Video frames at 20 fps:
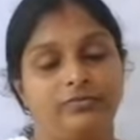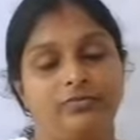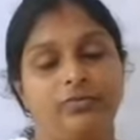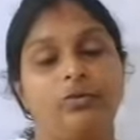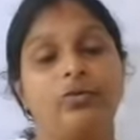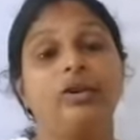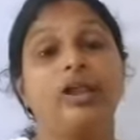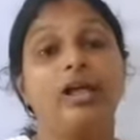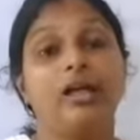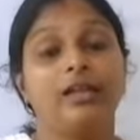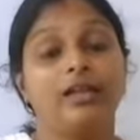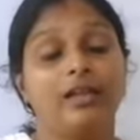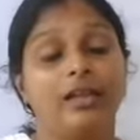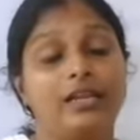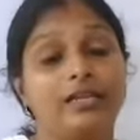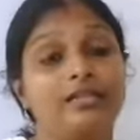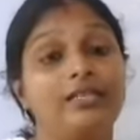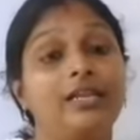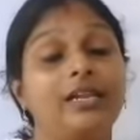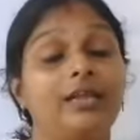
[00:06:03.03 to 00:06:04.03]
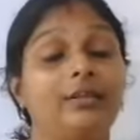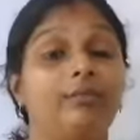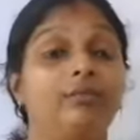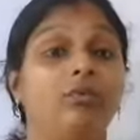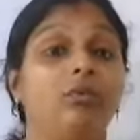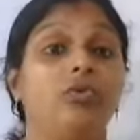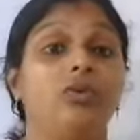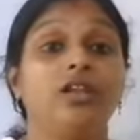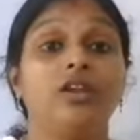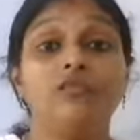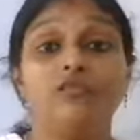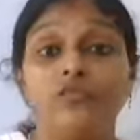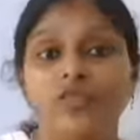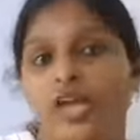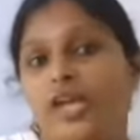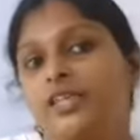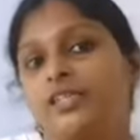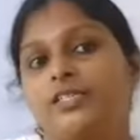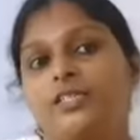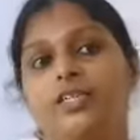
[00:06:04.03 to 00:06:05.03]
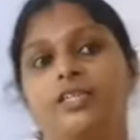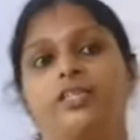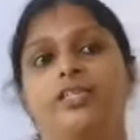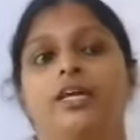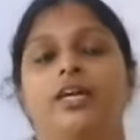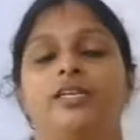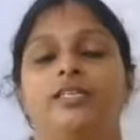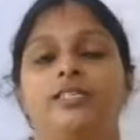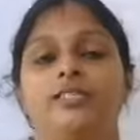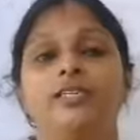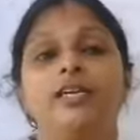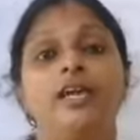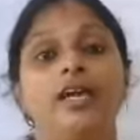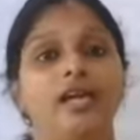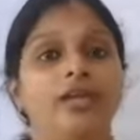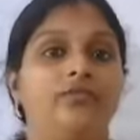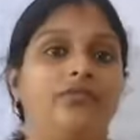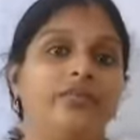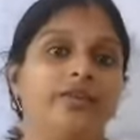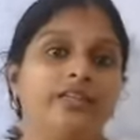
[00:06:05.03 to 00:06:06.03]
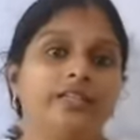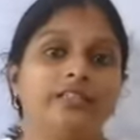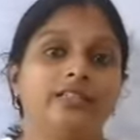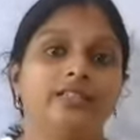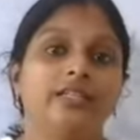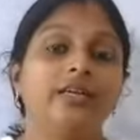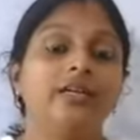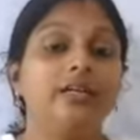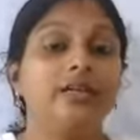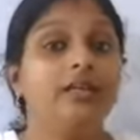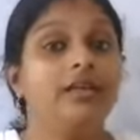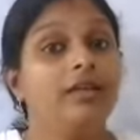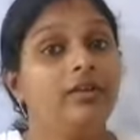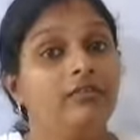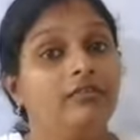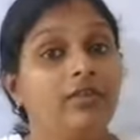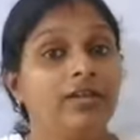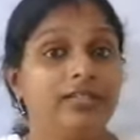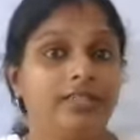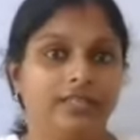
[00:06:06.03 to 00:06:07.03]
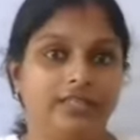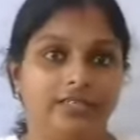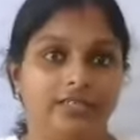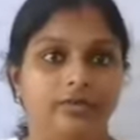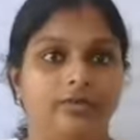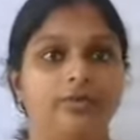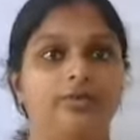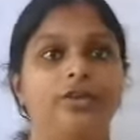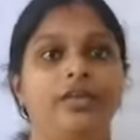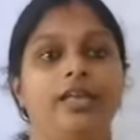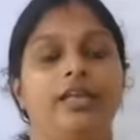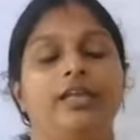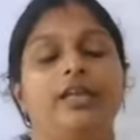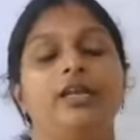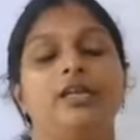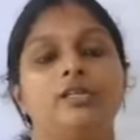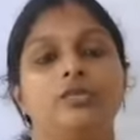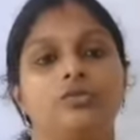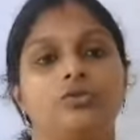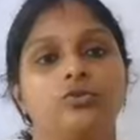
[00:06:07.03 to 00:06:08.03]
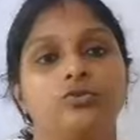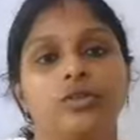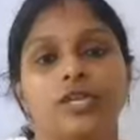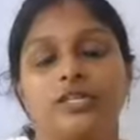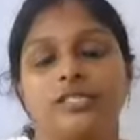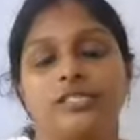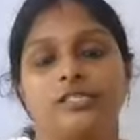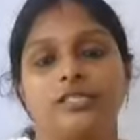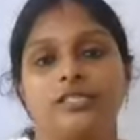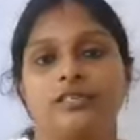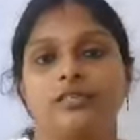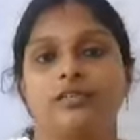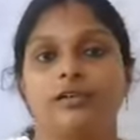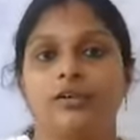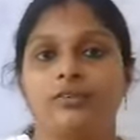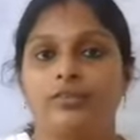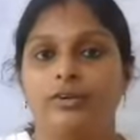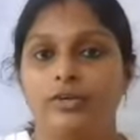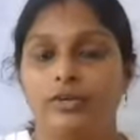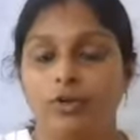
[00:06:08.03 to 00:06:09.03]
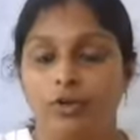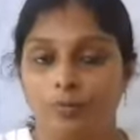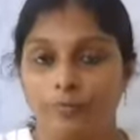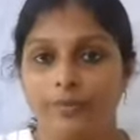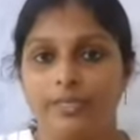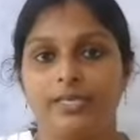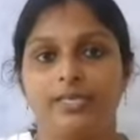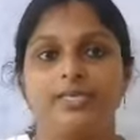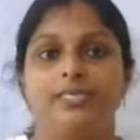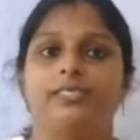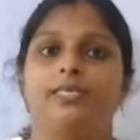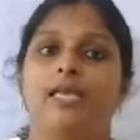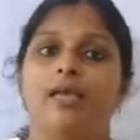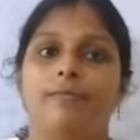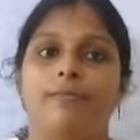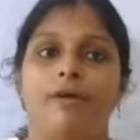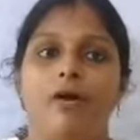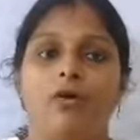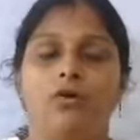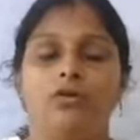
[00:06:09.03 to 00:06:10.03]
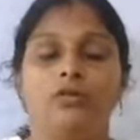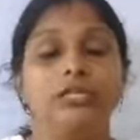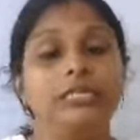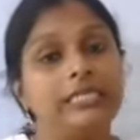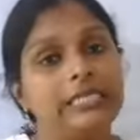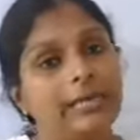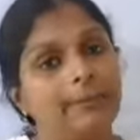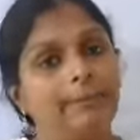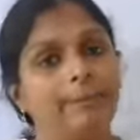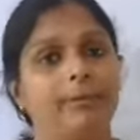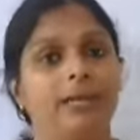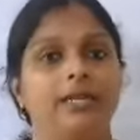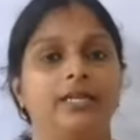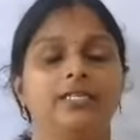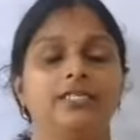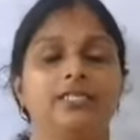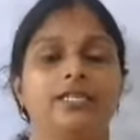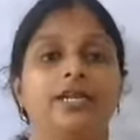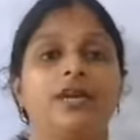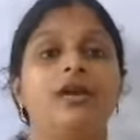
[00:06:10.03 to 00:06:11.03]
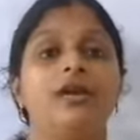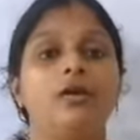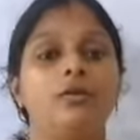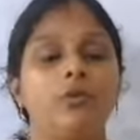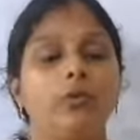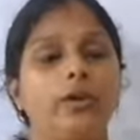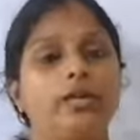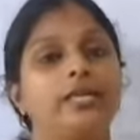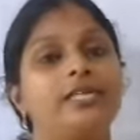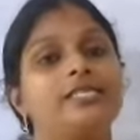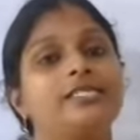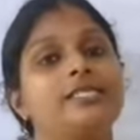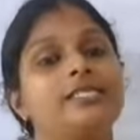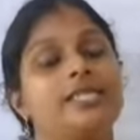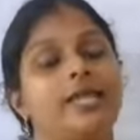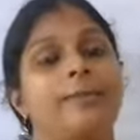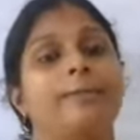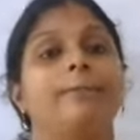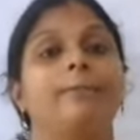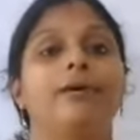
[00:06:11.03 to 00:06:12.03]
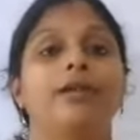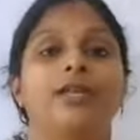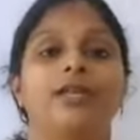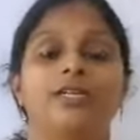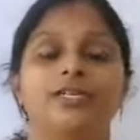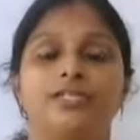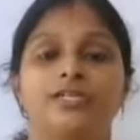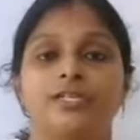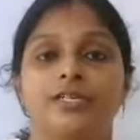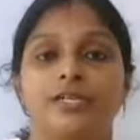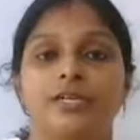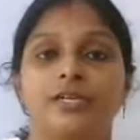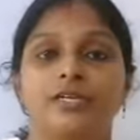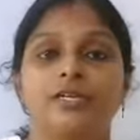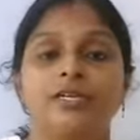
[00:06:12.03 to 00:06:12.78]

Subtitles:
or another important factor that affect the weather. Okay, so next our topic is about temperature. What is temperature?